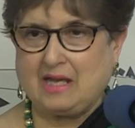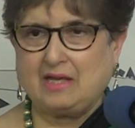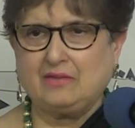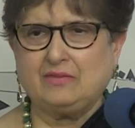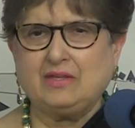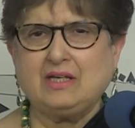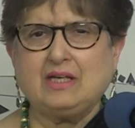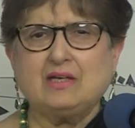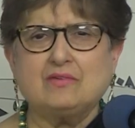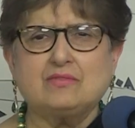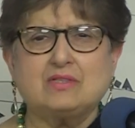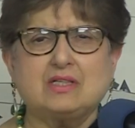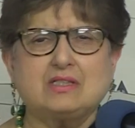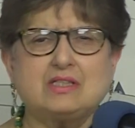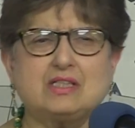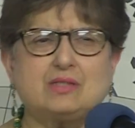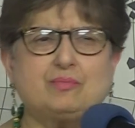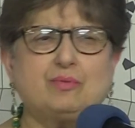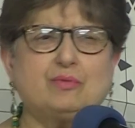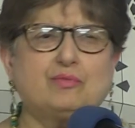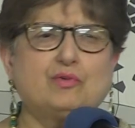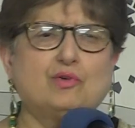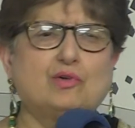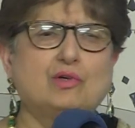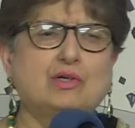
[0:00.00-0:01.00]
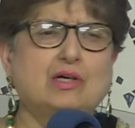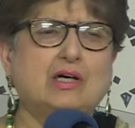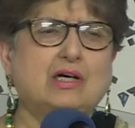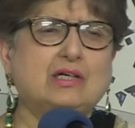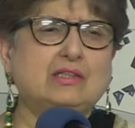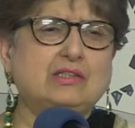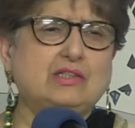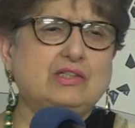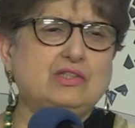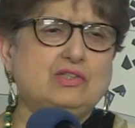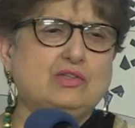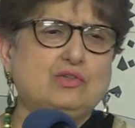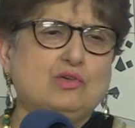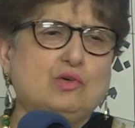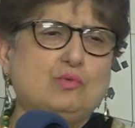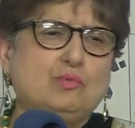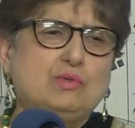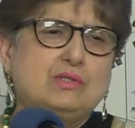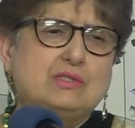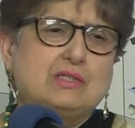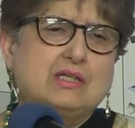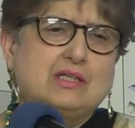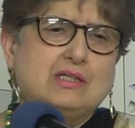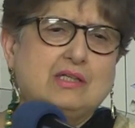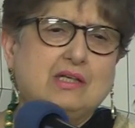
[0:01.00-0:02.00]
I think I've said this before, Gandhiji
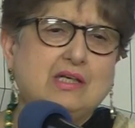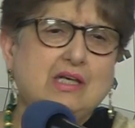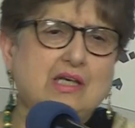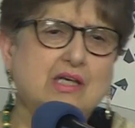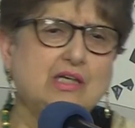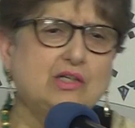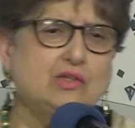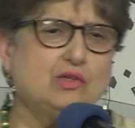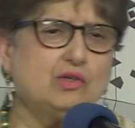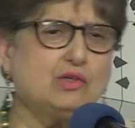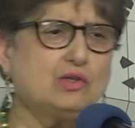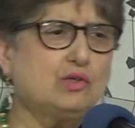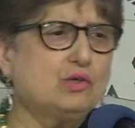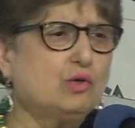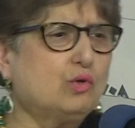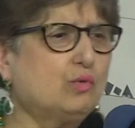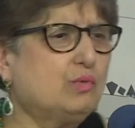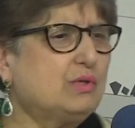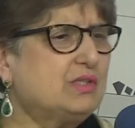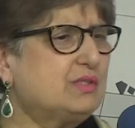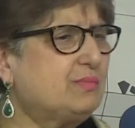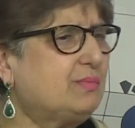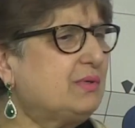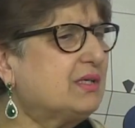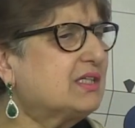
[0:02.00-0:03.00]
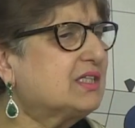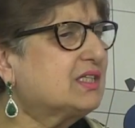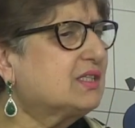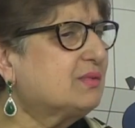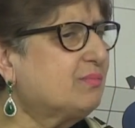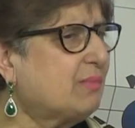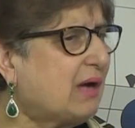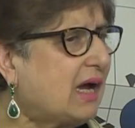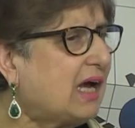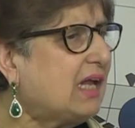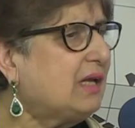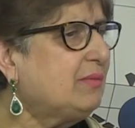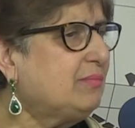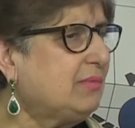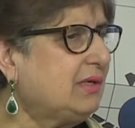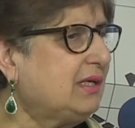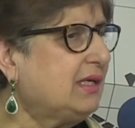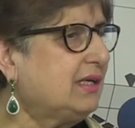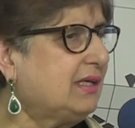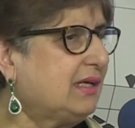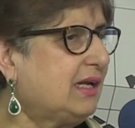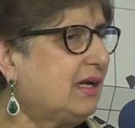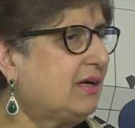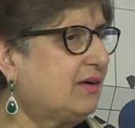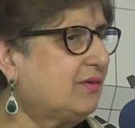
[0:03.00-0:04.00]
always said, you can always be a smile
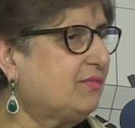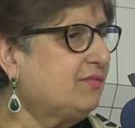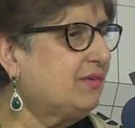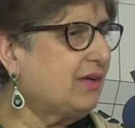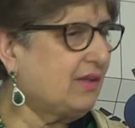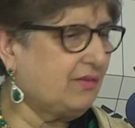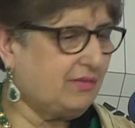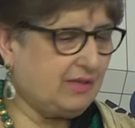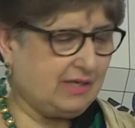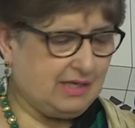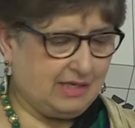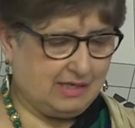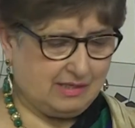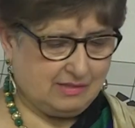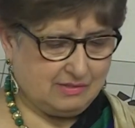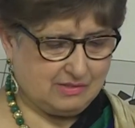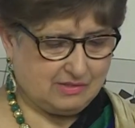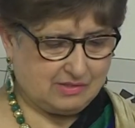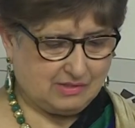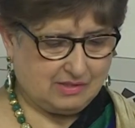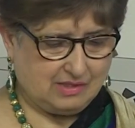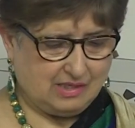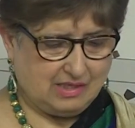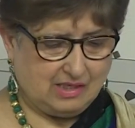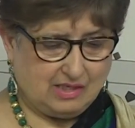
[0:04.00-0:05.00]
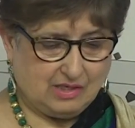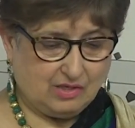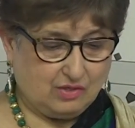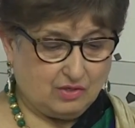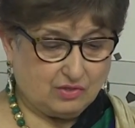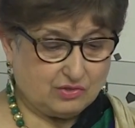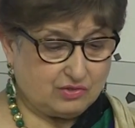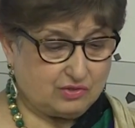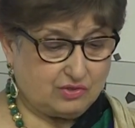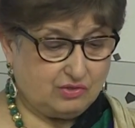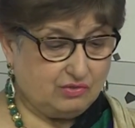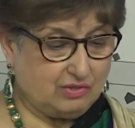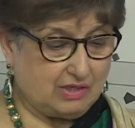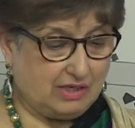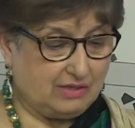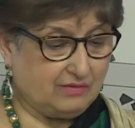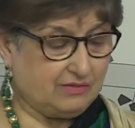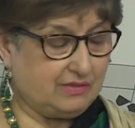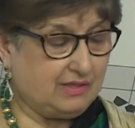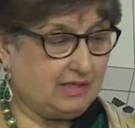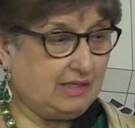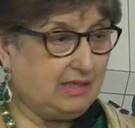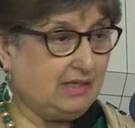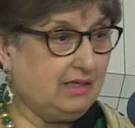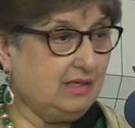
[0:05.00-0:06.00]
millionaire if nothing else. It costs you
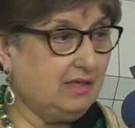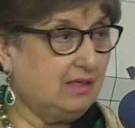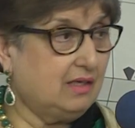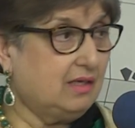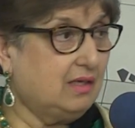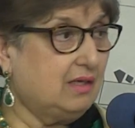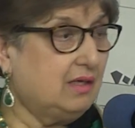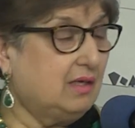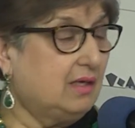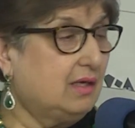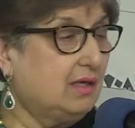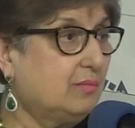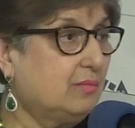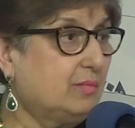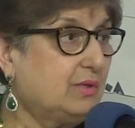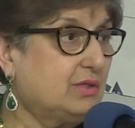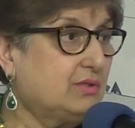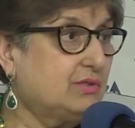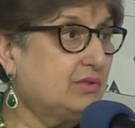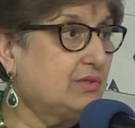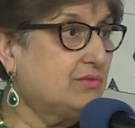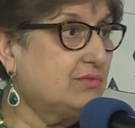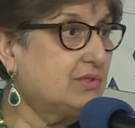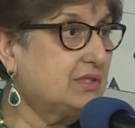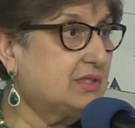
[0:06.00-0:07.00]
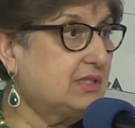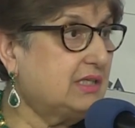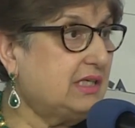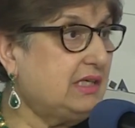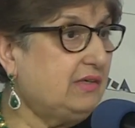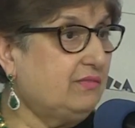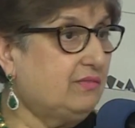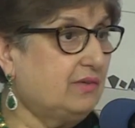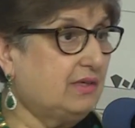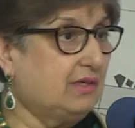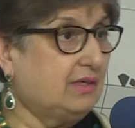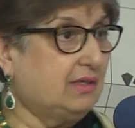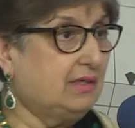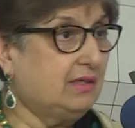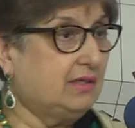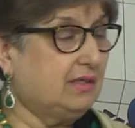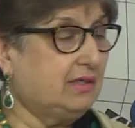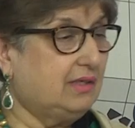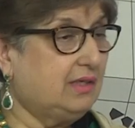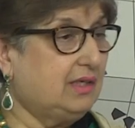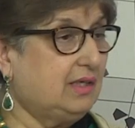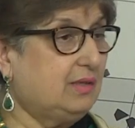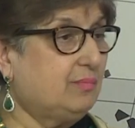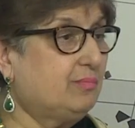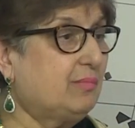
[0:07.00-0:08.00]
nothing, but to the receiver,
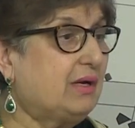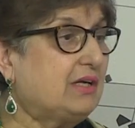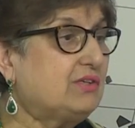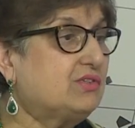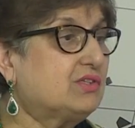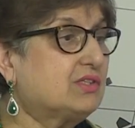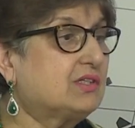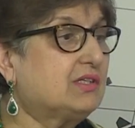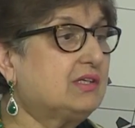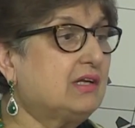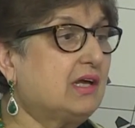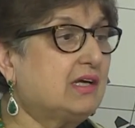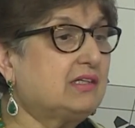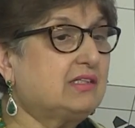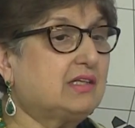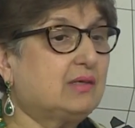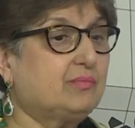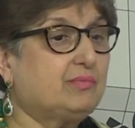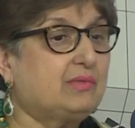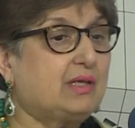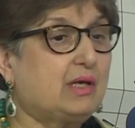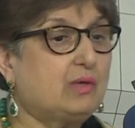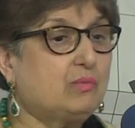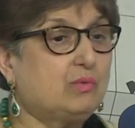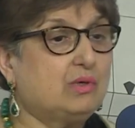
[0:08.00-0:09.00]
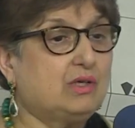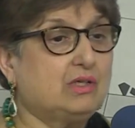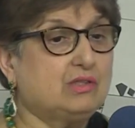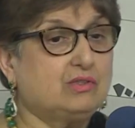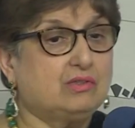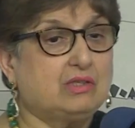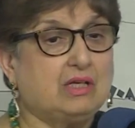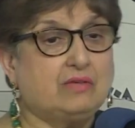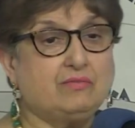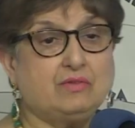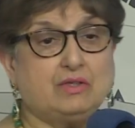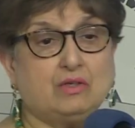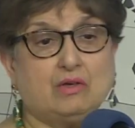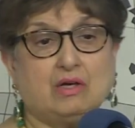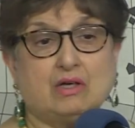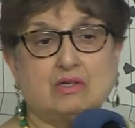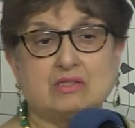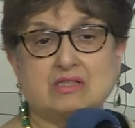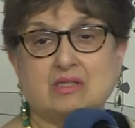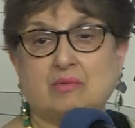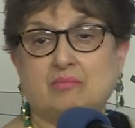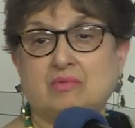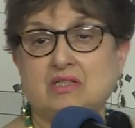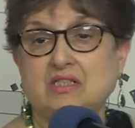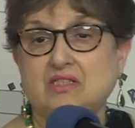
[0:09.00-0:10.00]
it might just light up their world. You never know
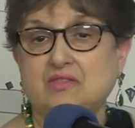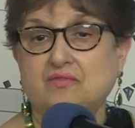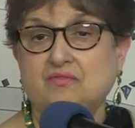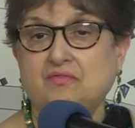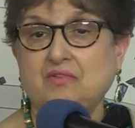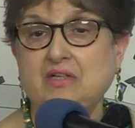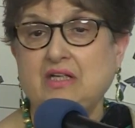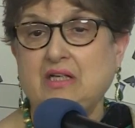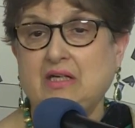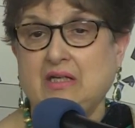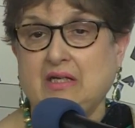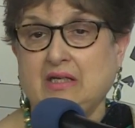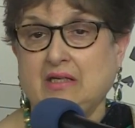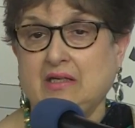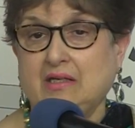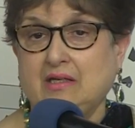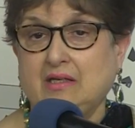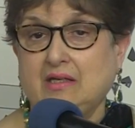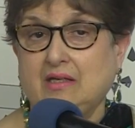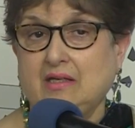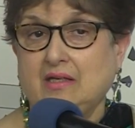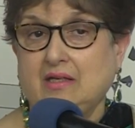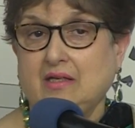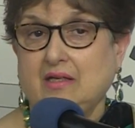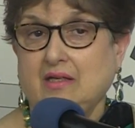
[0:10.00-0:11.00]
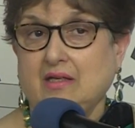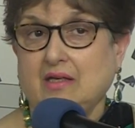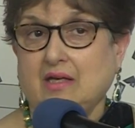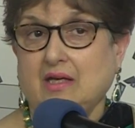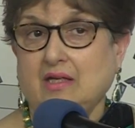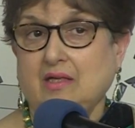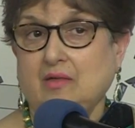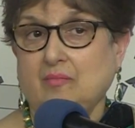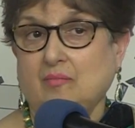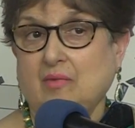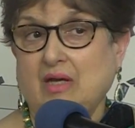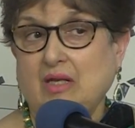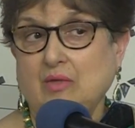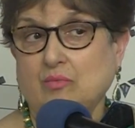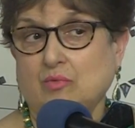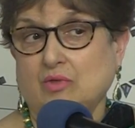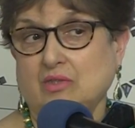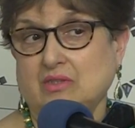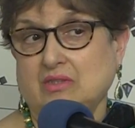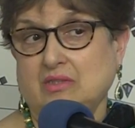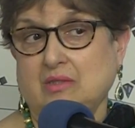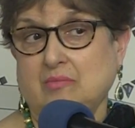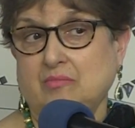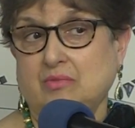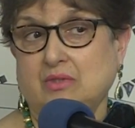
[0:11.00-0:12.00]
how somebody's feeling, and it might
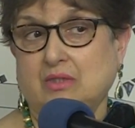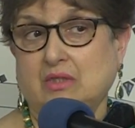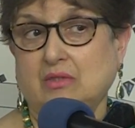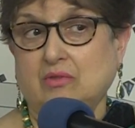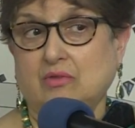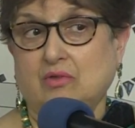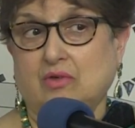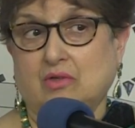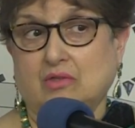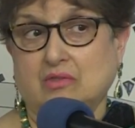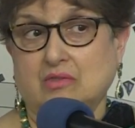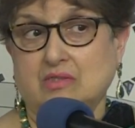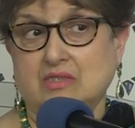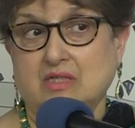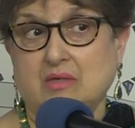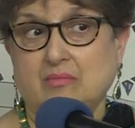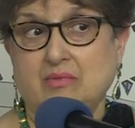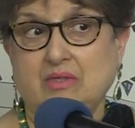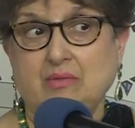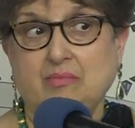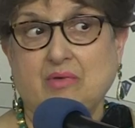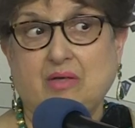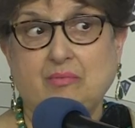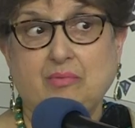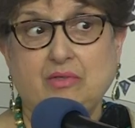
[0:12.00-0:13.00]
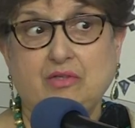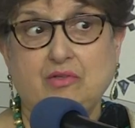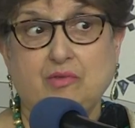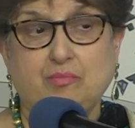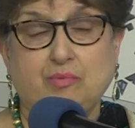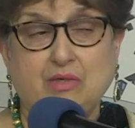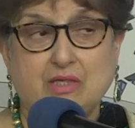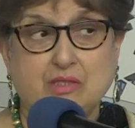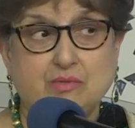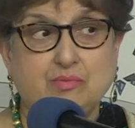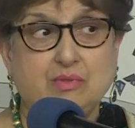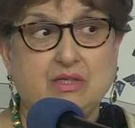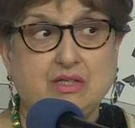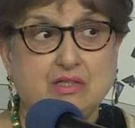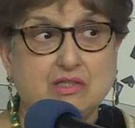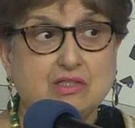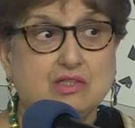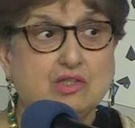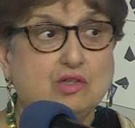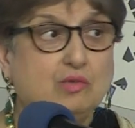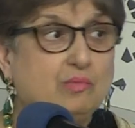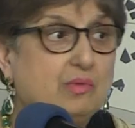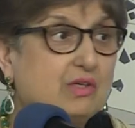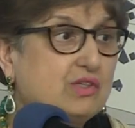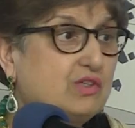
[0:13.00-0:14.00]
want them to go on. Somebody might be depressed. We hear
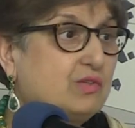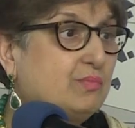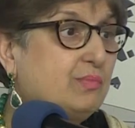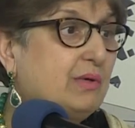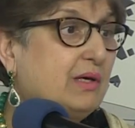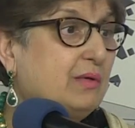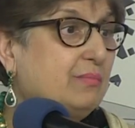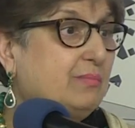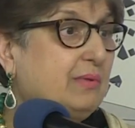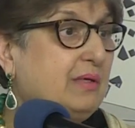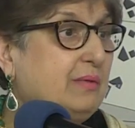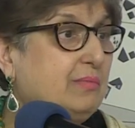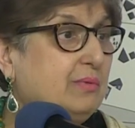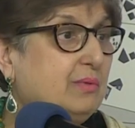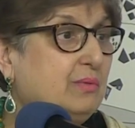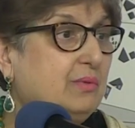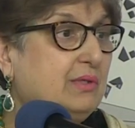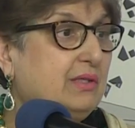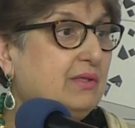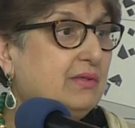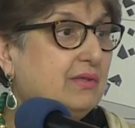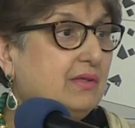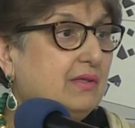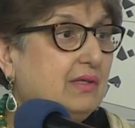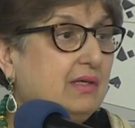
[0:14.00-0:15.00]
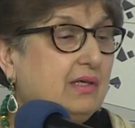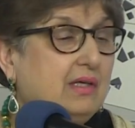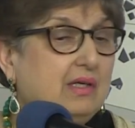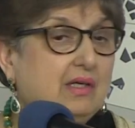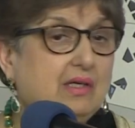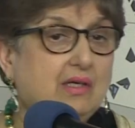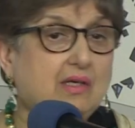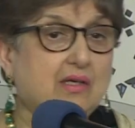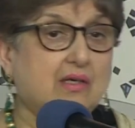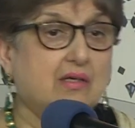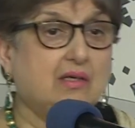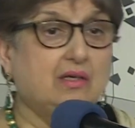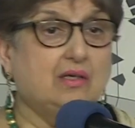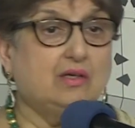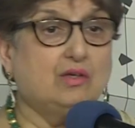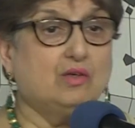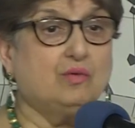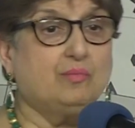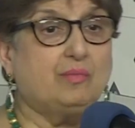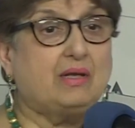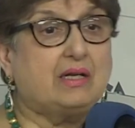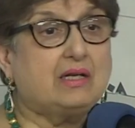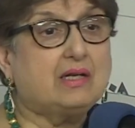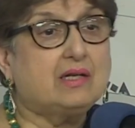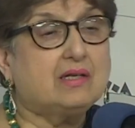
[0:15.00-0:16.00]
so much about people with, you
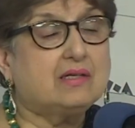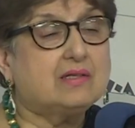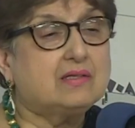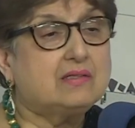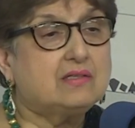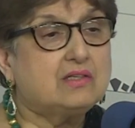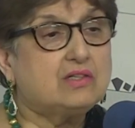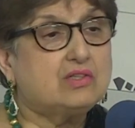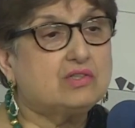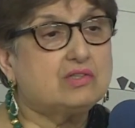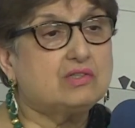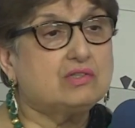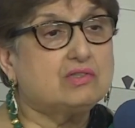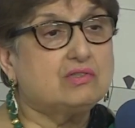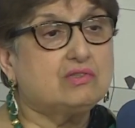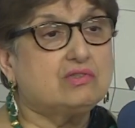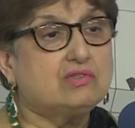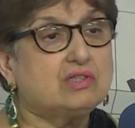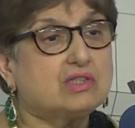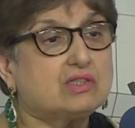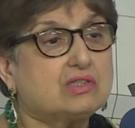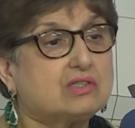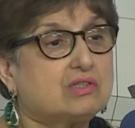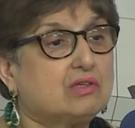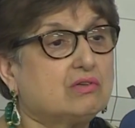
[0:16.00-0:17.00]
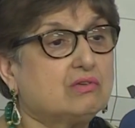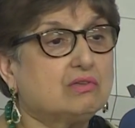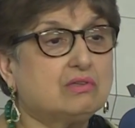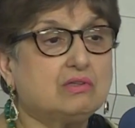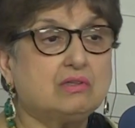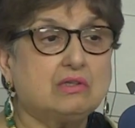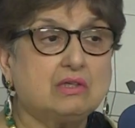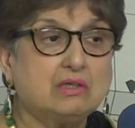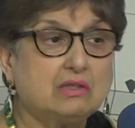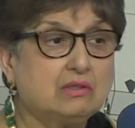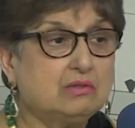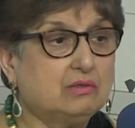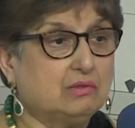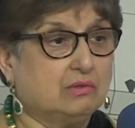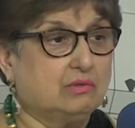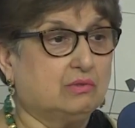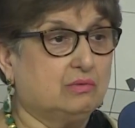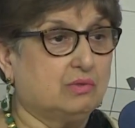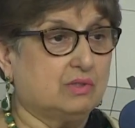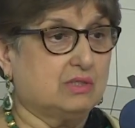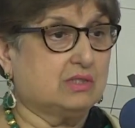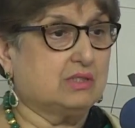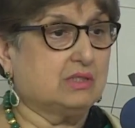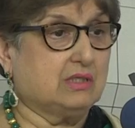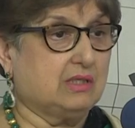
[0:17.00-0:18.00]
know, mental conditions. You just don't
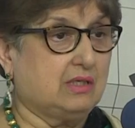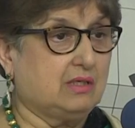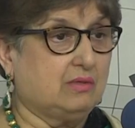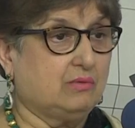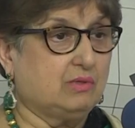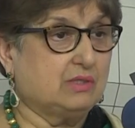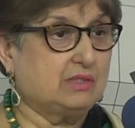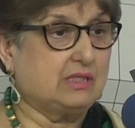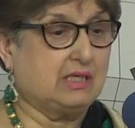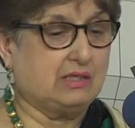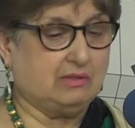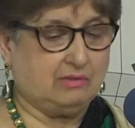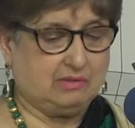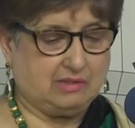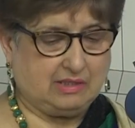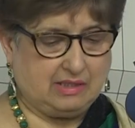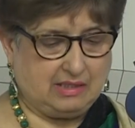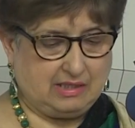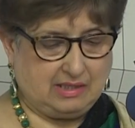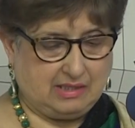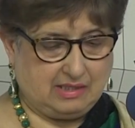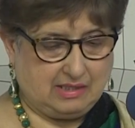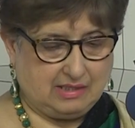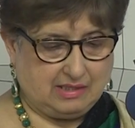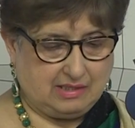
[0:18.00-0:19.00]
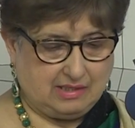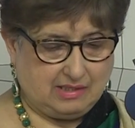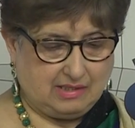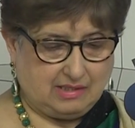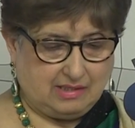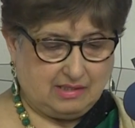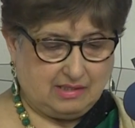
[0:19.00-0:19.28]
know what's out there.